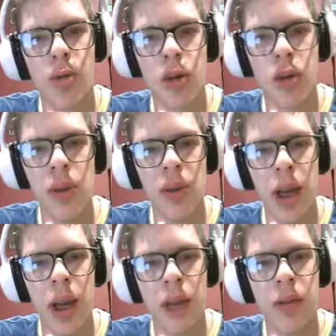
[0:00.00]
You even
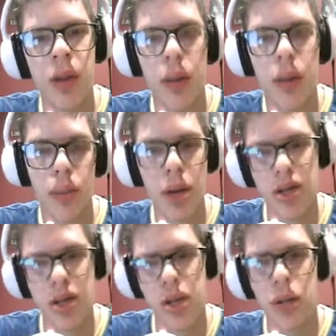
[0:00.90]
have
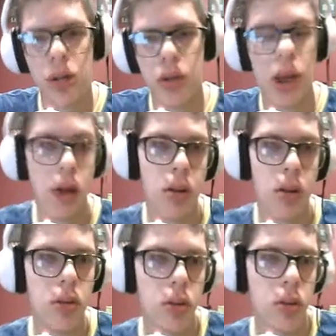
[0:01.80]
Prezi, which I
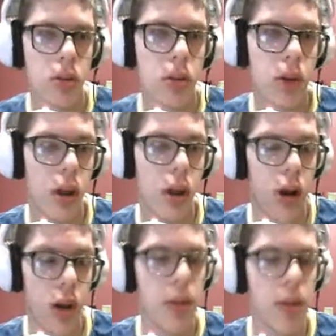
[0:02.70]
know a
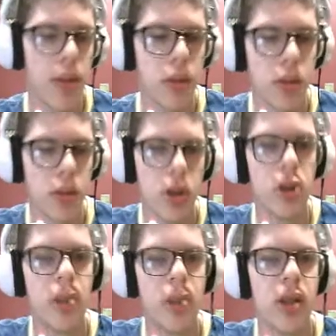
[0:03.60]
lot of people use
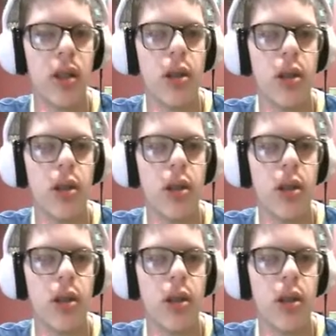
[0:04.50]
Prezi.